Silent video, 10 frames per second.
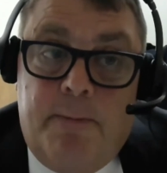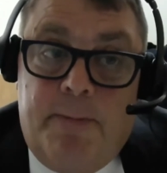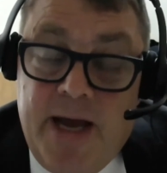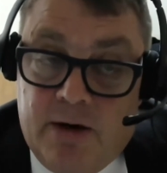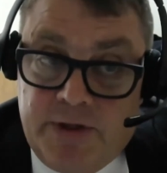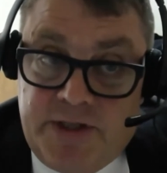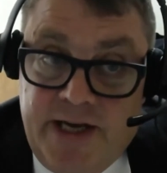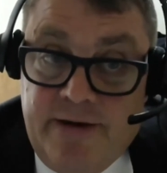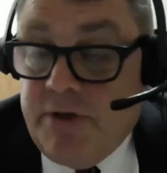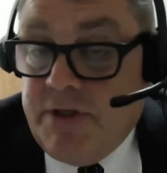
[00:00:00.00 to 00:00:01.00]
Being a
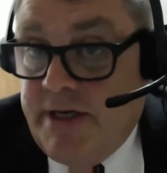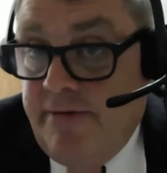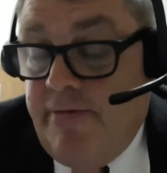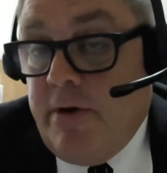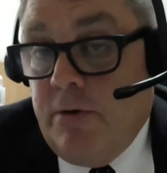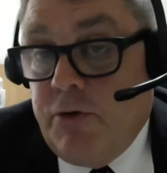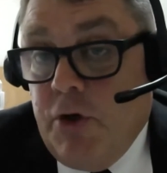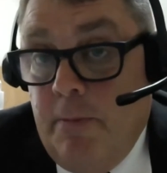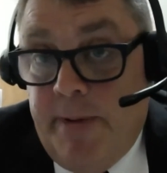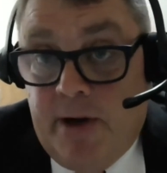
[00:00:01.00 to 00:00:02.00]
receiver is a difficult
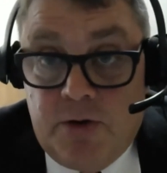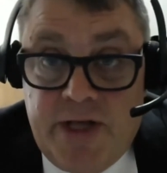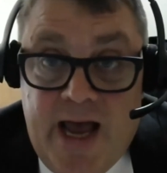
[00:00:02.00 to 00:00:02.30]
job because